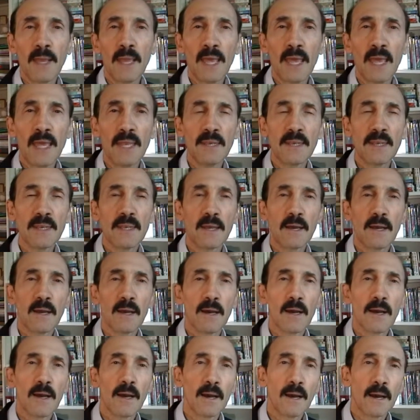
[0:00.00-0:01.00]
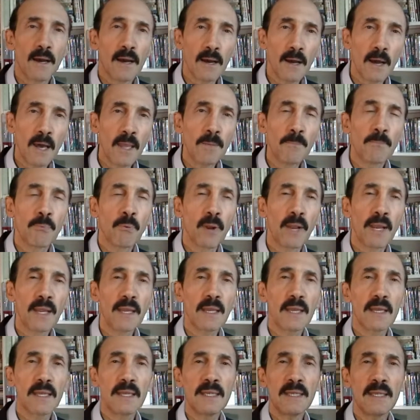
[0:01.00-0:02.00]
and on
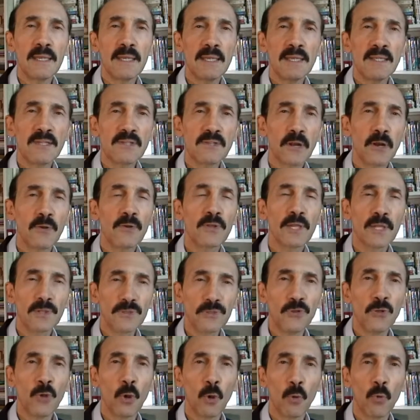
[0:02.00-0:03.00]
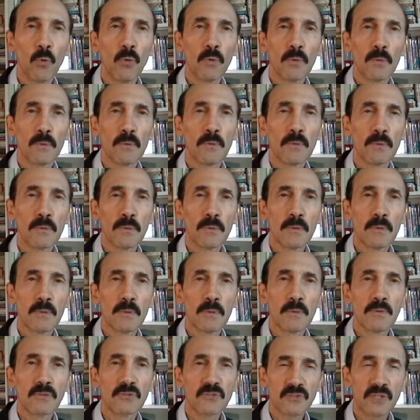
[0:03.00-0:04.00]
break, he started to get to know
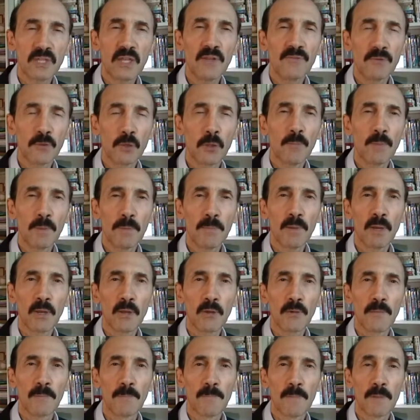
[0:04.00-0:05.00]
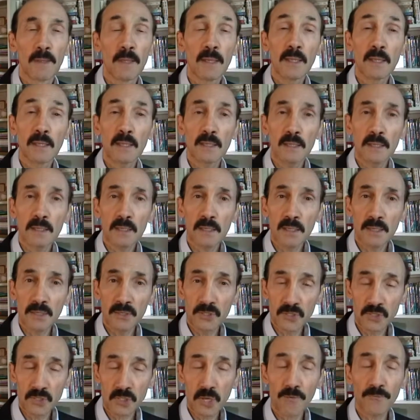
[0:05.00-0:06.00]
Steve a little bit better. He
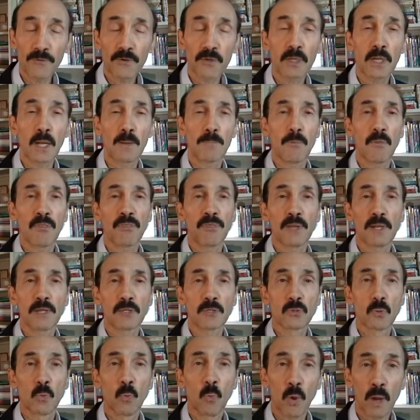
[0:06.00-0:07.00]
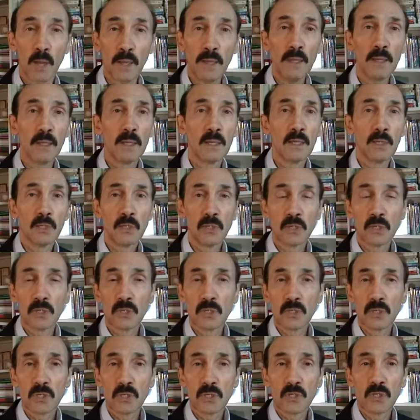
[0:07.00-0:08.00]
discovered a couple things. One,
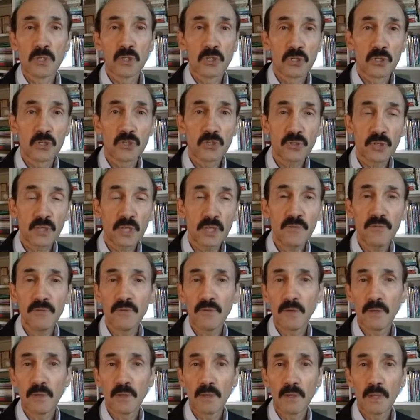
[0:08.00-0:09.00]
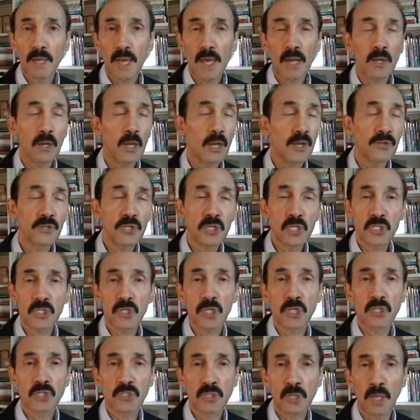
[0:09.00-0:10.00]
Steve had an
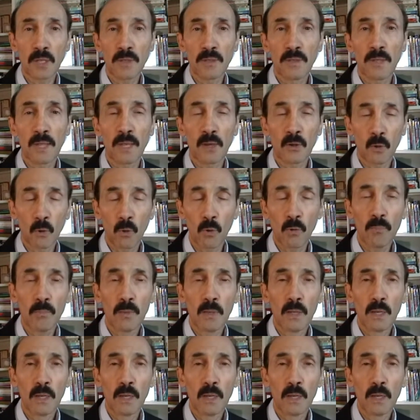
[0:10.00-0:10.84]
autistic son at home,